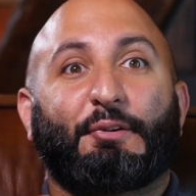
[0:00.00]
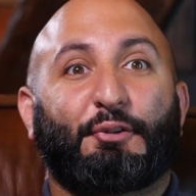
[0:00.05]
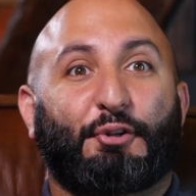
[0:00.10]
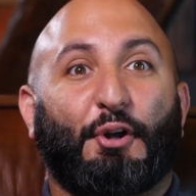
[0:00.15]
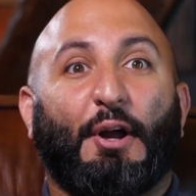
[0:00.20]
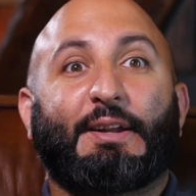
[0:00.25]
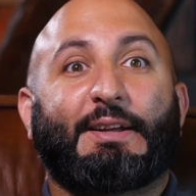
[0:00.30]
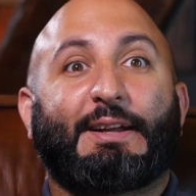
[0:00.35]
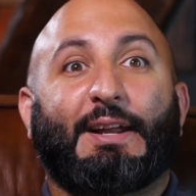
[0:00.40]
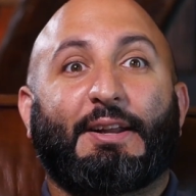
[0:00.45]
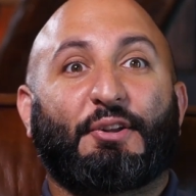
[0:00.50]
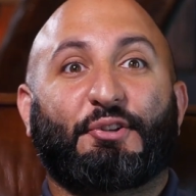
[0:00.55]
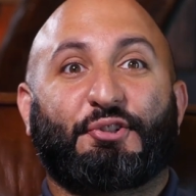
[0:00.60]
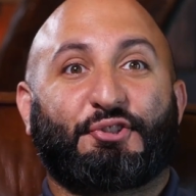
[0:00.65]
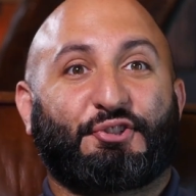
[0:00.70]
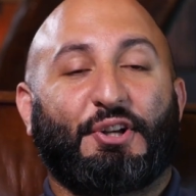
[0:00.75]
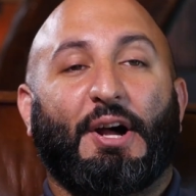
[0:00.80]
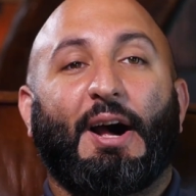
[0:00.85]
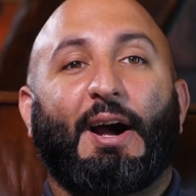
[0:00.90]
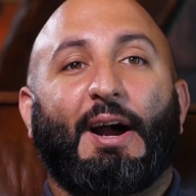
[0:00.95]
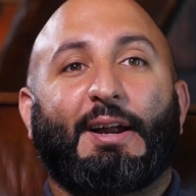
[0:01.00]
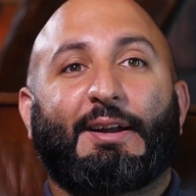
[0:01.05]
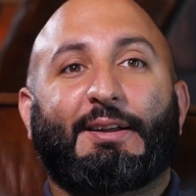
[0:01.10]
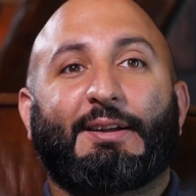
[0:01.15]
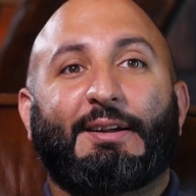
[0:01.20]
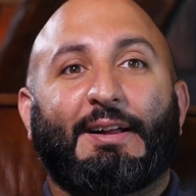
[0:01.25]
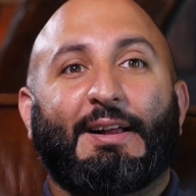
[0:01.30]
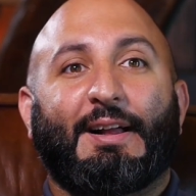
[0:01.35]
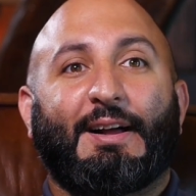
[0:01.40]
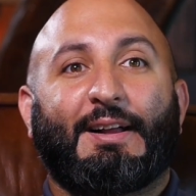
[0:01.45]
trying to get inside,
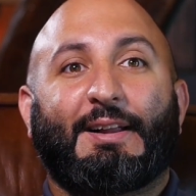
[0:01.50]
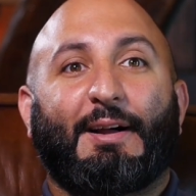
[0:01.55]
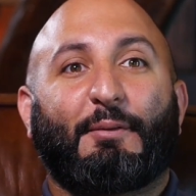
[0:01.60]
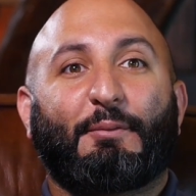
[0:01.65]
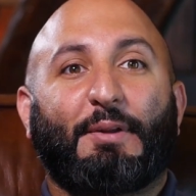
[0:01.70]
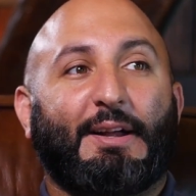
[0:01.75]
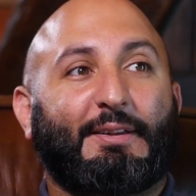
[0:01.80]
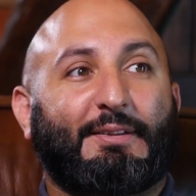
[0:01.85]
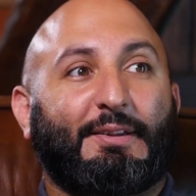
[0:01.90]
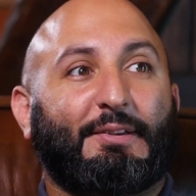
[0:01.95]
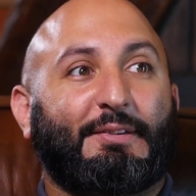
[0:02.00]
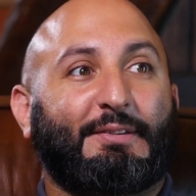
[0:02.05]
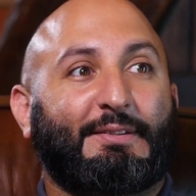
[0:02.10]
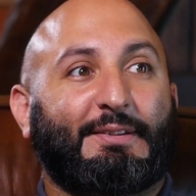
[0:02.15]
and I'm like,